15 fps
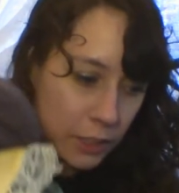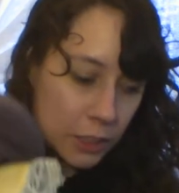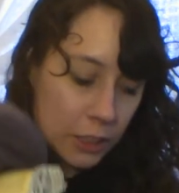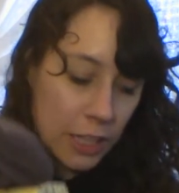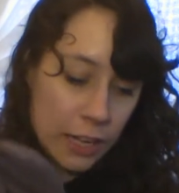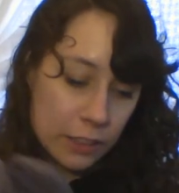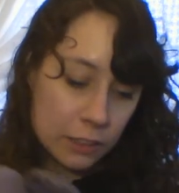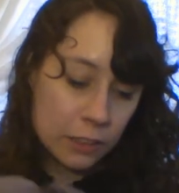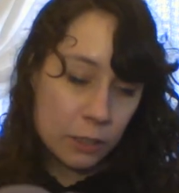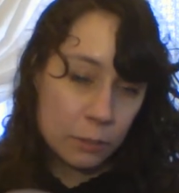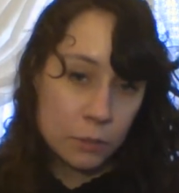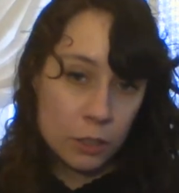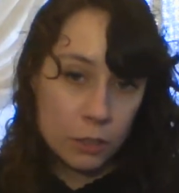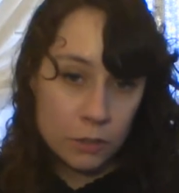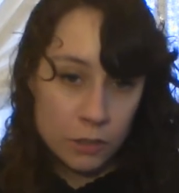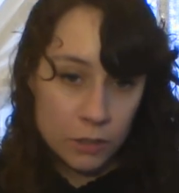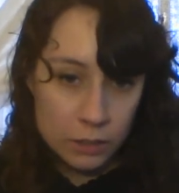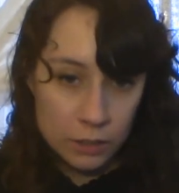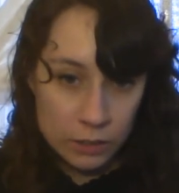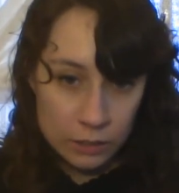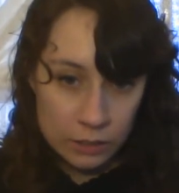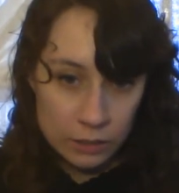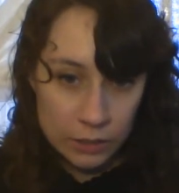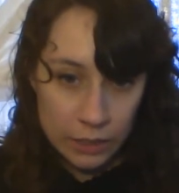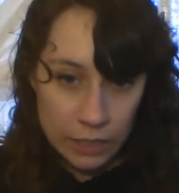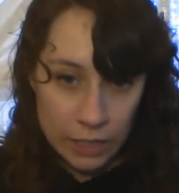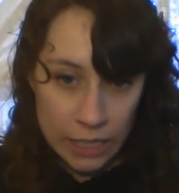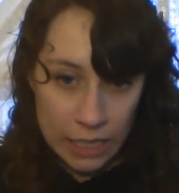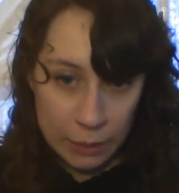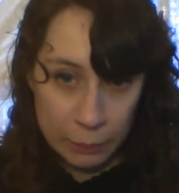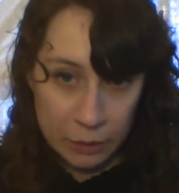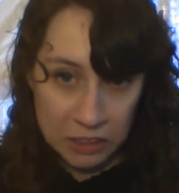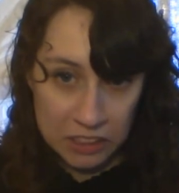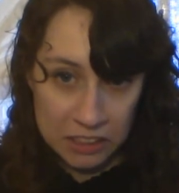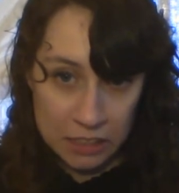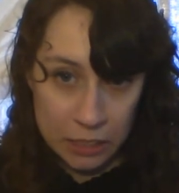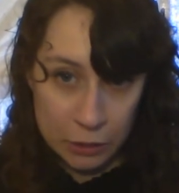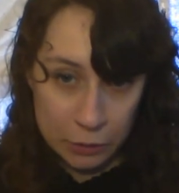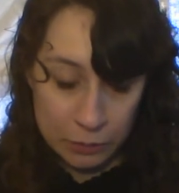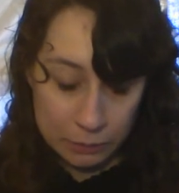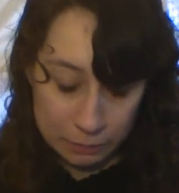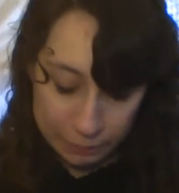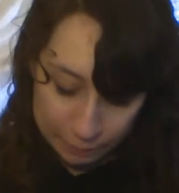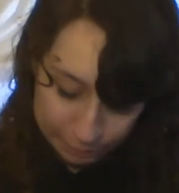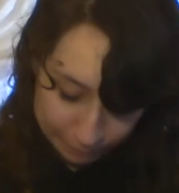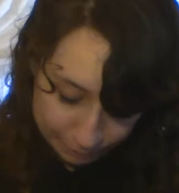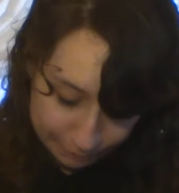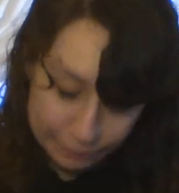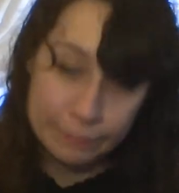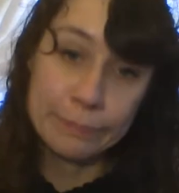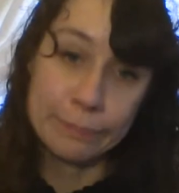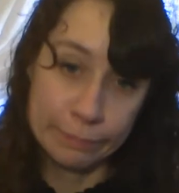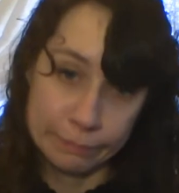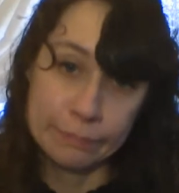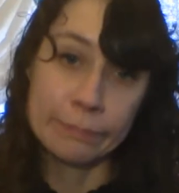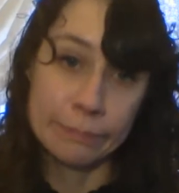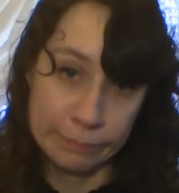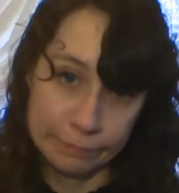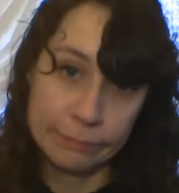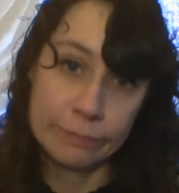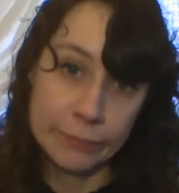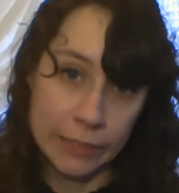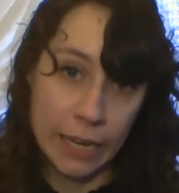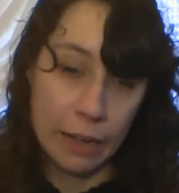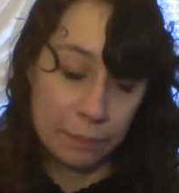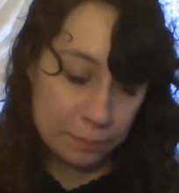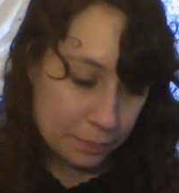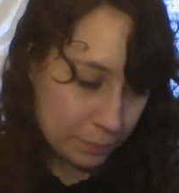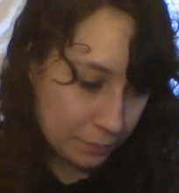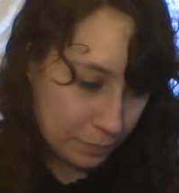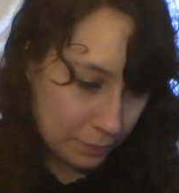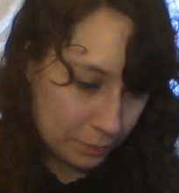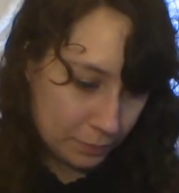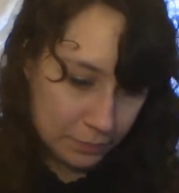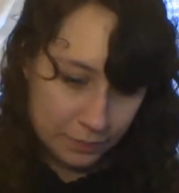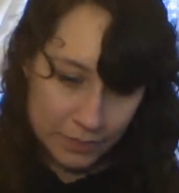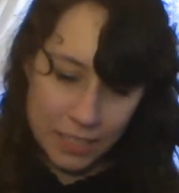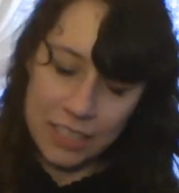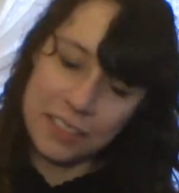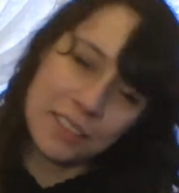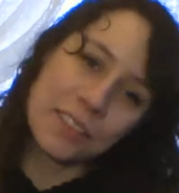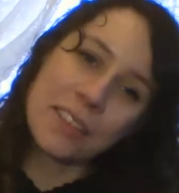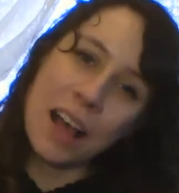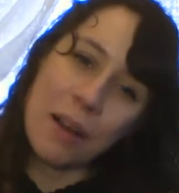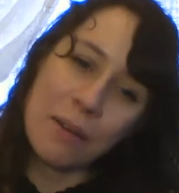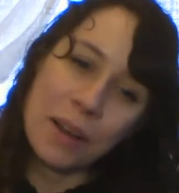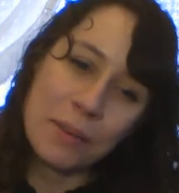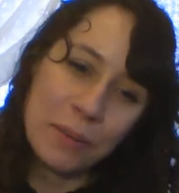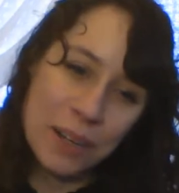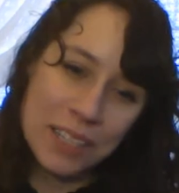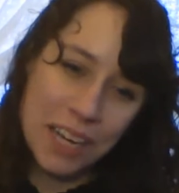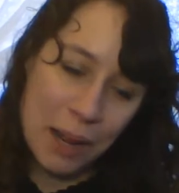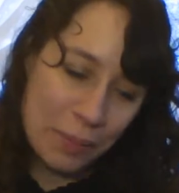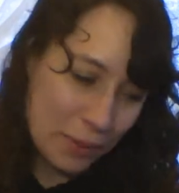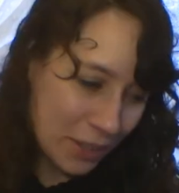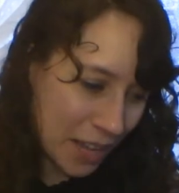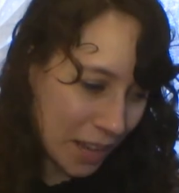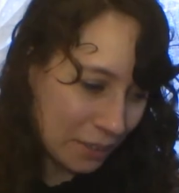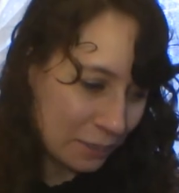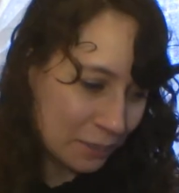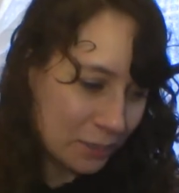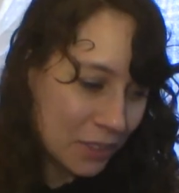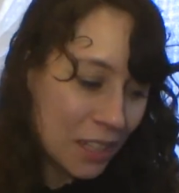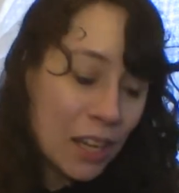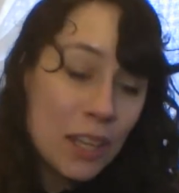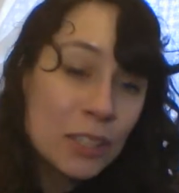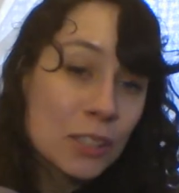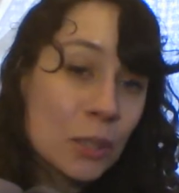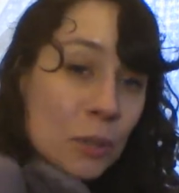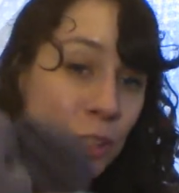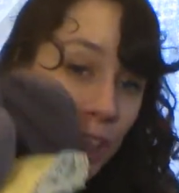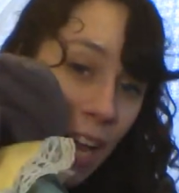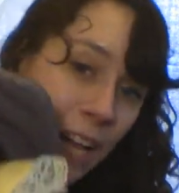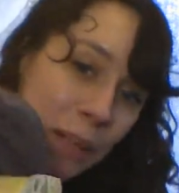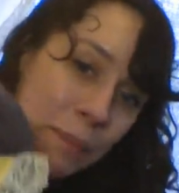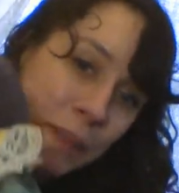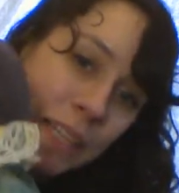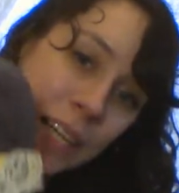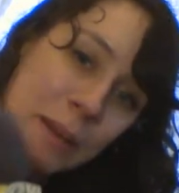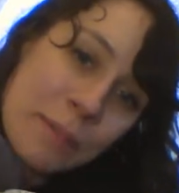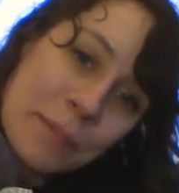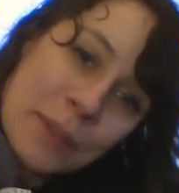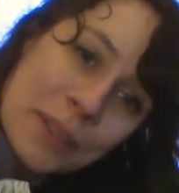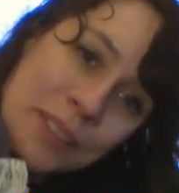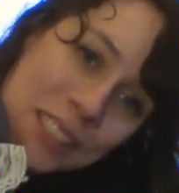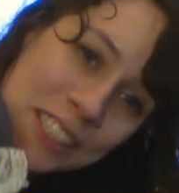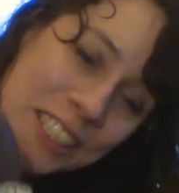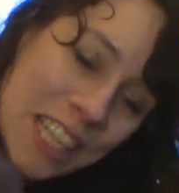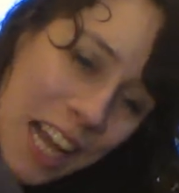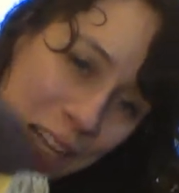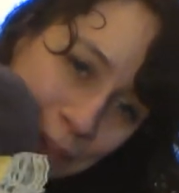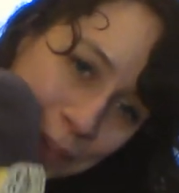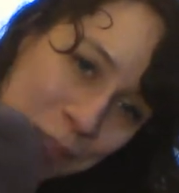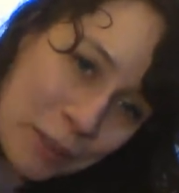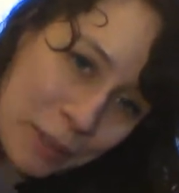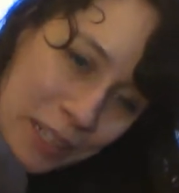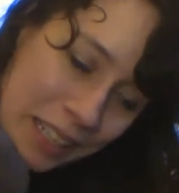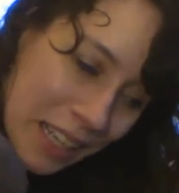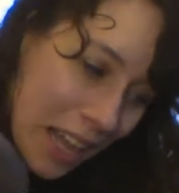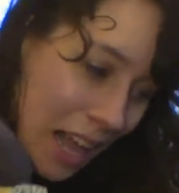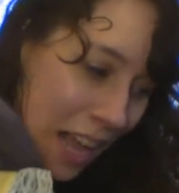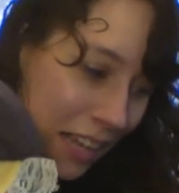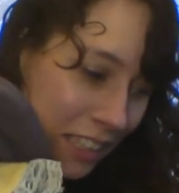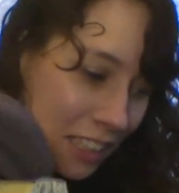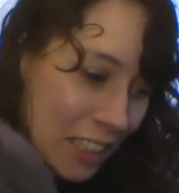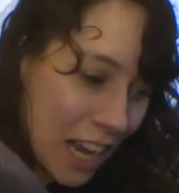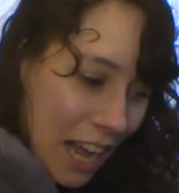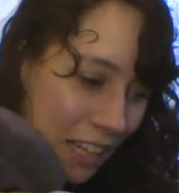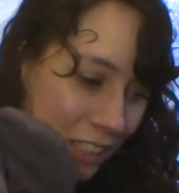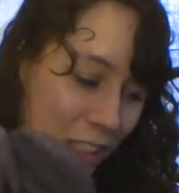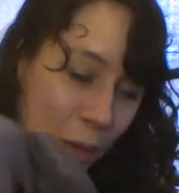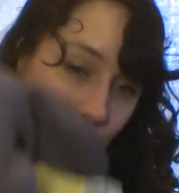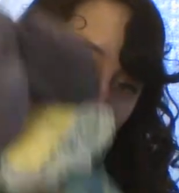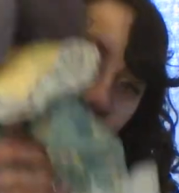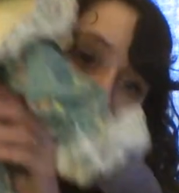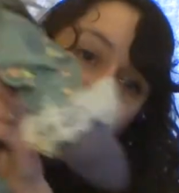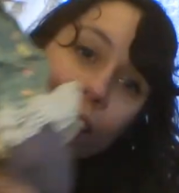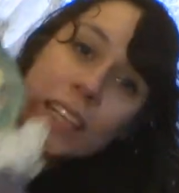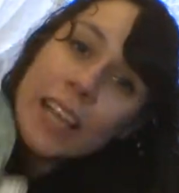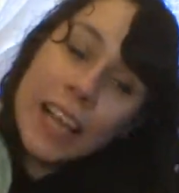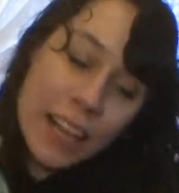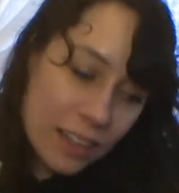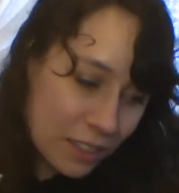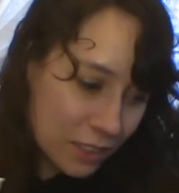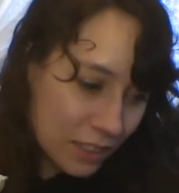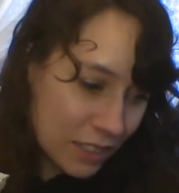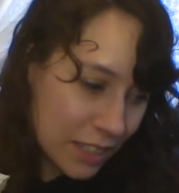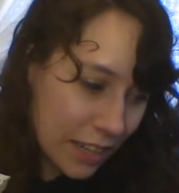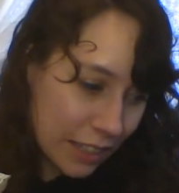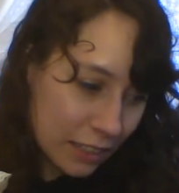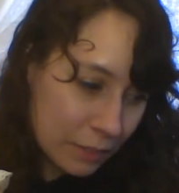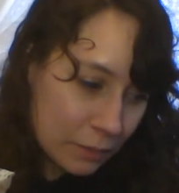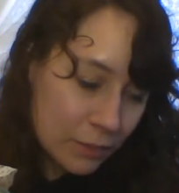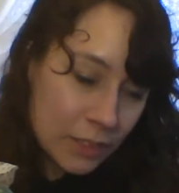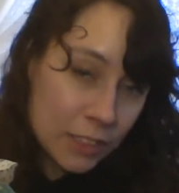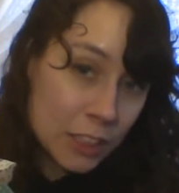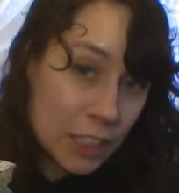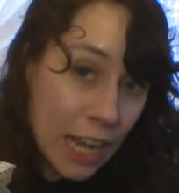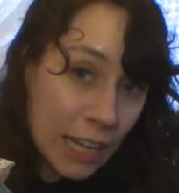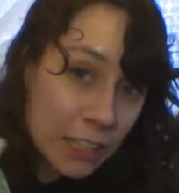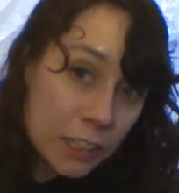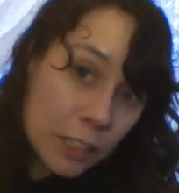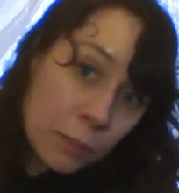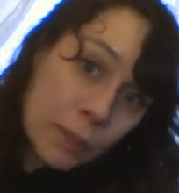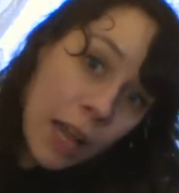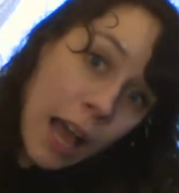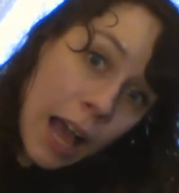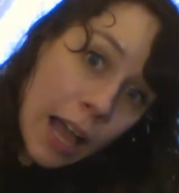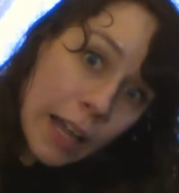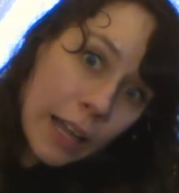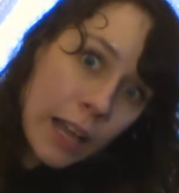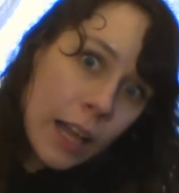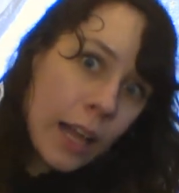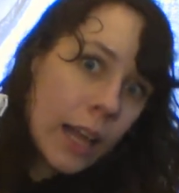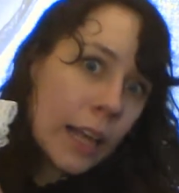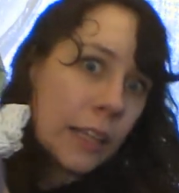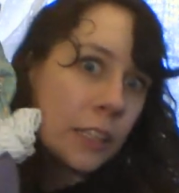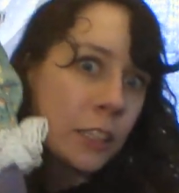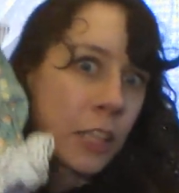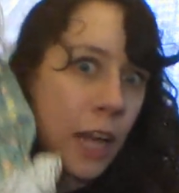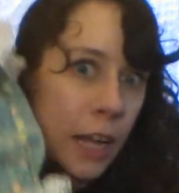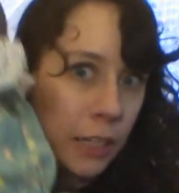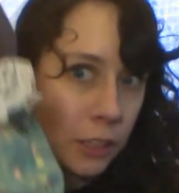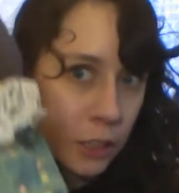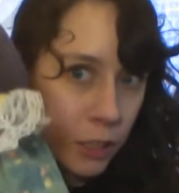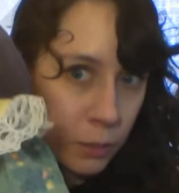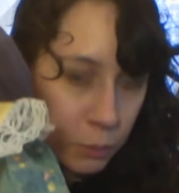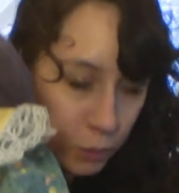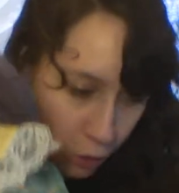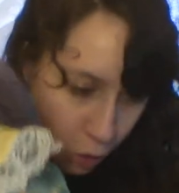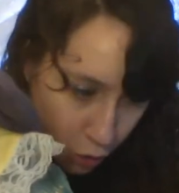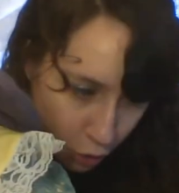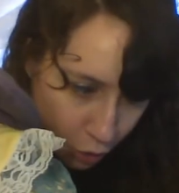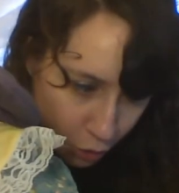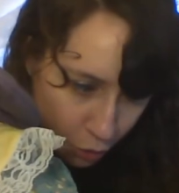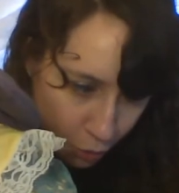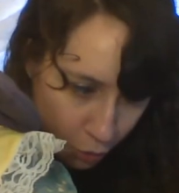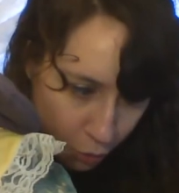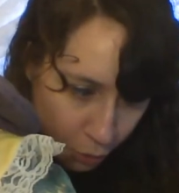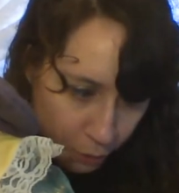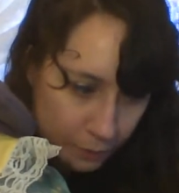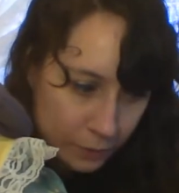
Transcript: Jack jumped over and he burnt his toe. Mm-hmm. Yeah. Let's do that one more time, okay? So Jack be nimble, Jack be quick. Jack jump over the candlestick. Jack jumped high and Jack jumped low.